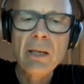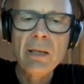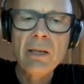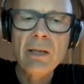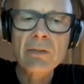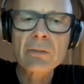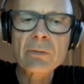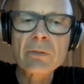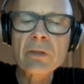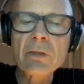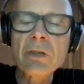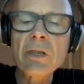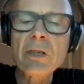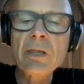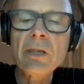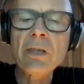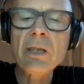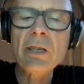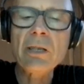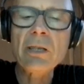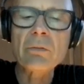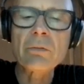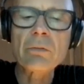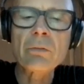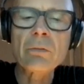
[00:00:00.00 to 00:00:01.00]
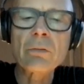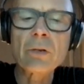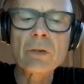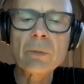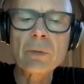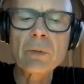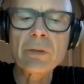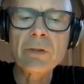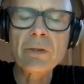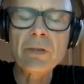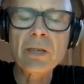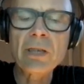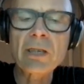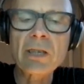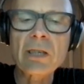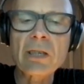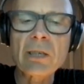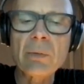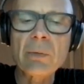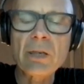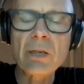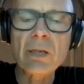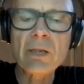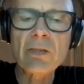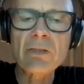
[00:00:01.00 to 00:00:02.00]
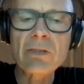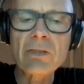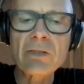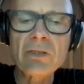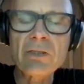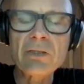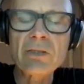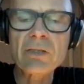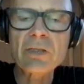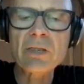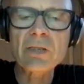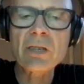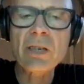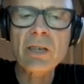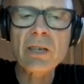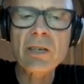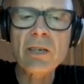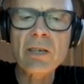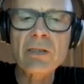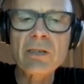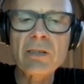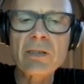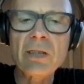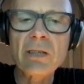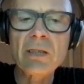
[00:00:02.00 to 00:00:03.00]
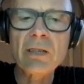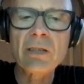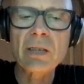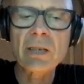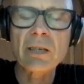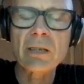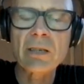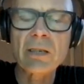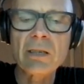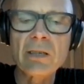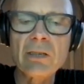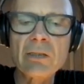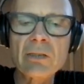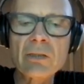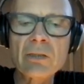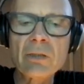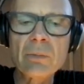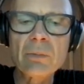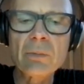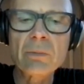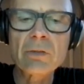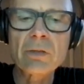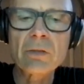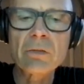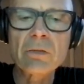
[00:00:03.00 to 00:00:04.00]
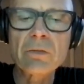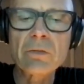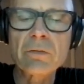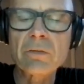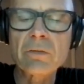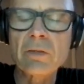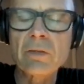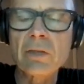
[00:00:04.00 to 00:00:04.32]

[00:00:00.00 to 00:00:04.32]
is really forward thinking, because this is the kind of thing that, in terms of,